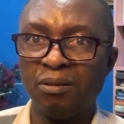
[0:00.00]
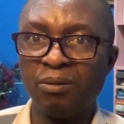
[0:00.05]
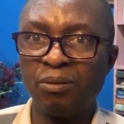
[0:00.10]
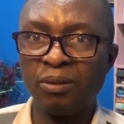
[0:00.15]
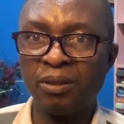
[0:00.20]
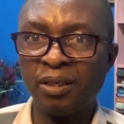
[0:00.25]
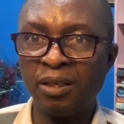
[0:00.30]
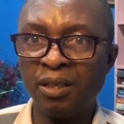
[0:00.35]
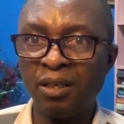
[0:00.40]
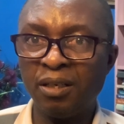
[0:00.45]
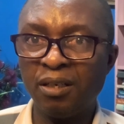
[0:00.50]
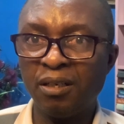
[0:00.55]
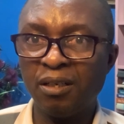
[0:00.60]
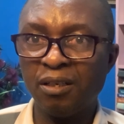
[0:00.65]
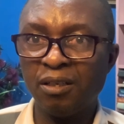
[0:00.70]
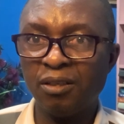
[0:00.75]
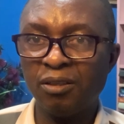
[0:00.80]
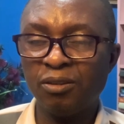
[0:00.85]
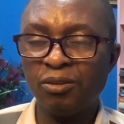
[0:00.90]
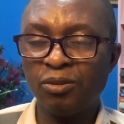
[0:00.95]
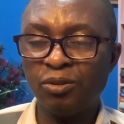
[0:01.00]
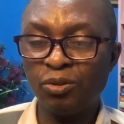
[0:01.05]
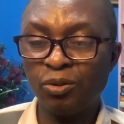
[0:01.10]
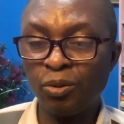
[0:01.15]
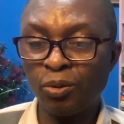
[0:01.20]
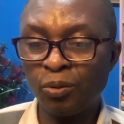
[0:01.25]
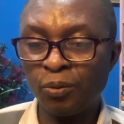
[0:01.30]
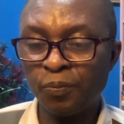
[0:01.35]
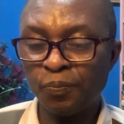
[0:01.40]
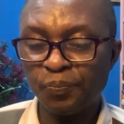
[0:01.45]
Okay?
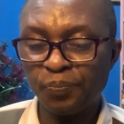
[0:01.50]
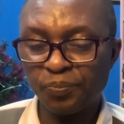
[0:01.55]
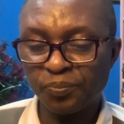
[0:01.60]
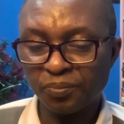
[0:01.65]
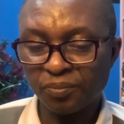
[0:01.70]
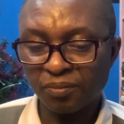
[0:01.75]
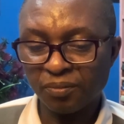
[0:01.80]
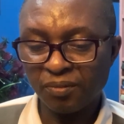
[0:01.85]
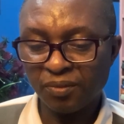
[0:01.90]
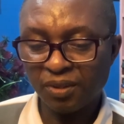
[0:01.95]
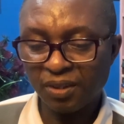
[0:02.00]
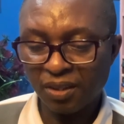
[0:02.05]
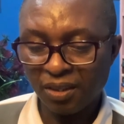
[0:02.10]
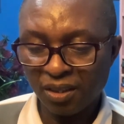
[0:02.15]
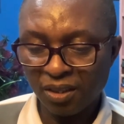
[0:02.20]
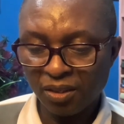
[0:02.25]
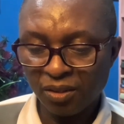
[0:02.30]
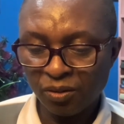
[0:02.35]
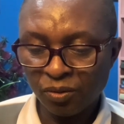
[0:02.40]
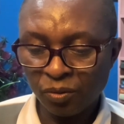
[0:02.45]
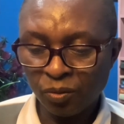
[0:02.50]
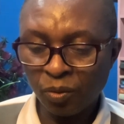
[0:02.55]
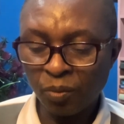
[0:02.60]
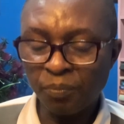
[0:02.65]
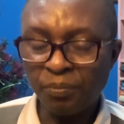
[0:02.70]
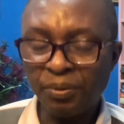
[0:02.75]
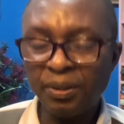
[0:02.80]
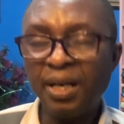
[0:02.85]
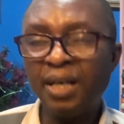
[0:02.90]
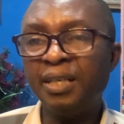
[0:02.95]
So, to
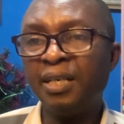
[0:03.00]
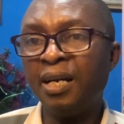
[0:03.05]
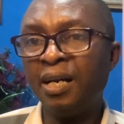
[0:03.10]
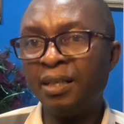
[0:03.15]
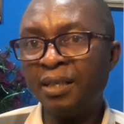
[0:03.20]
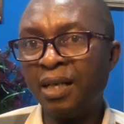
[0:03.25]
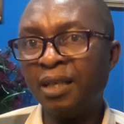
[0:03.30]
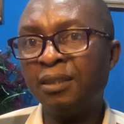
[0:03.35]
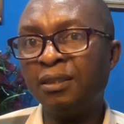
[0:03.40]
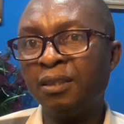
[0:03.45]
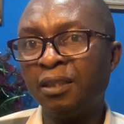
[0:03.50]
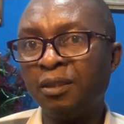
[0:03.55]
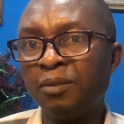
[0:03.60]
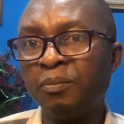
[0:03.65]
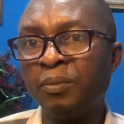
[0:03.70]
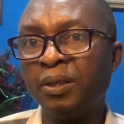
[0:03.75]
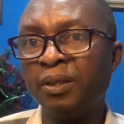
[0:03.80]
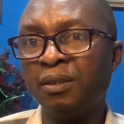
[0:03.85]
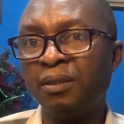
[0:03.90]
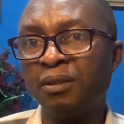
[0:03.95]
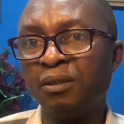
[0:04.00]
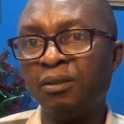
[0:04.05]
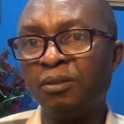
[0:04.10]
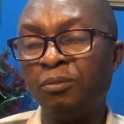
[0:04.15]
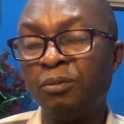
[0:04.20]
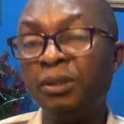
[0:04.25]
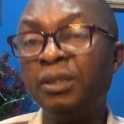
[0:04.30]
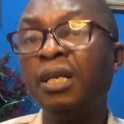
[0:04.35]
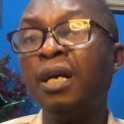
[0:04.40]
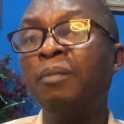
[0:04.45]
be an elder statesman,
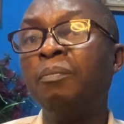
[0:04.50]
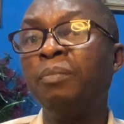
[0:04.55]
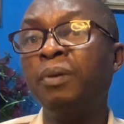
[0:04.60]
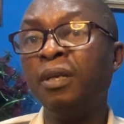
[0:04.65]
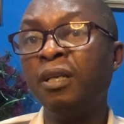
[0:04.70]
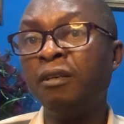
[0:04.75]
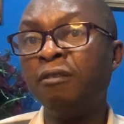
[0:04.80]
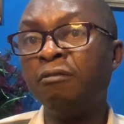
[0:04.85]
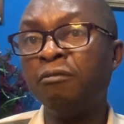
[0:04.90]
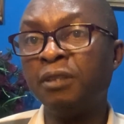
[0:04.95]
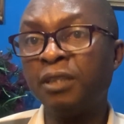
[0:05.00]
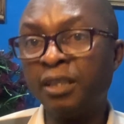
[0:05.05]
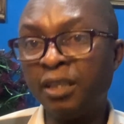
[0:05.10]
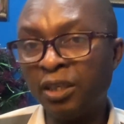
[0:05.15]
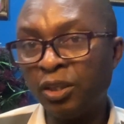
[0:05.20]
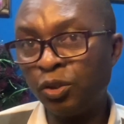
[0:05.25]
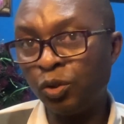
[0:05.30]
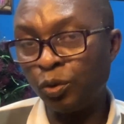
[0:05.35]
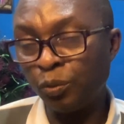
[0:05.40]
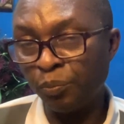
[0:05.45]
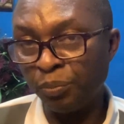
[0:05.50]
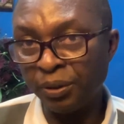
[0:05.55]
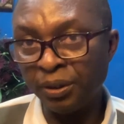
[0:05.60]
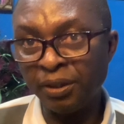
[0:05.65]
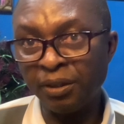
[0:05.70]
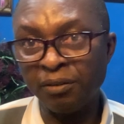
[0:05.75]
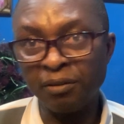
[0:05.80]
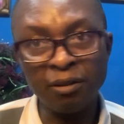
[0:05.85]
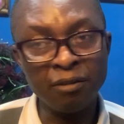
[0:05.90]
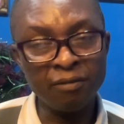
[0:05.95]
which I believe Wike should be
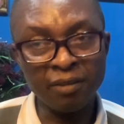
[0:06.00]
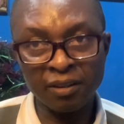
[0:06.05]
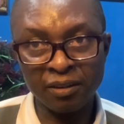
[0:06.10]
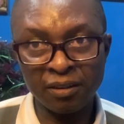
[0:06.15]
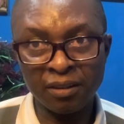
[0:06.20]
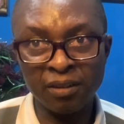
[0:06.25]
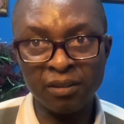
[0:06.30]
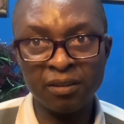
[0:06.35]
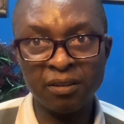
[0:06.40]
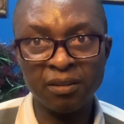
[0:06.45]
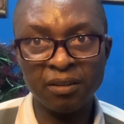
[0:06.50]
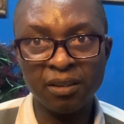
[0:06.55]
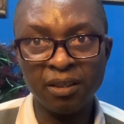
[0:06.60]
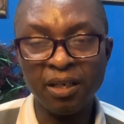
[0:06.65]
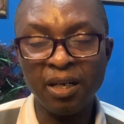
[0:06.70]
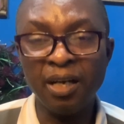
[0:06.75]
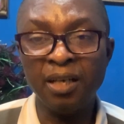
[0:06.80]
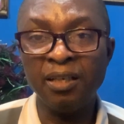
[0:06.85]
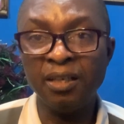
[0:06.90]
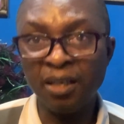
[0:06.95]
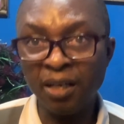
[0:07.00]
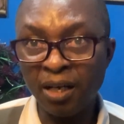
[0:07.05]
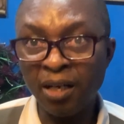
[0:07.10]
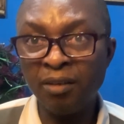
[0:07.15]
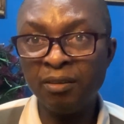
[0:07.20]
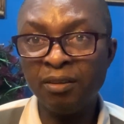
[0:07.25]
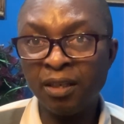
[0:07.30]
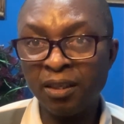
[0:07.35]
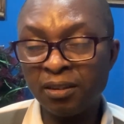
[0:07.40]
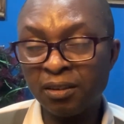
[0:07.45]
in River State, an
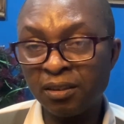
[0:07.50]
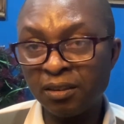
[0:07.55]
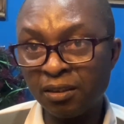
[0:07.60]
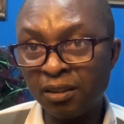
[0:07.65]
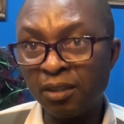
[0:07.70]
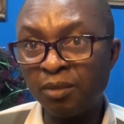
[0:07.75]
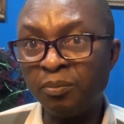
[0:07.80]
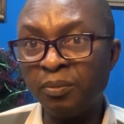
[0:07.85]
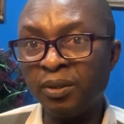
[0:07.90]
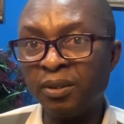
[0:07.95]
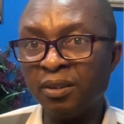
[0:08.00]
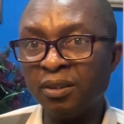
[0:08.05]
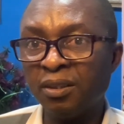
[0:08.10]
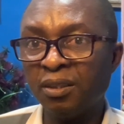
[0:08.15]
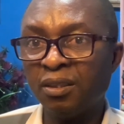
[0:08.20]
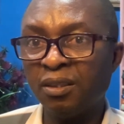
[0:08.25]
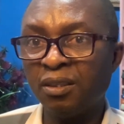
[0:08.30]
elder statesman,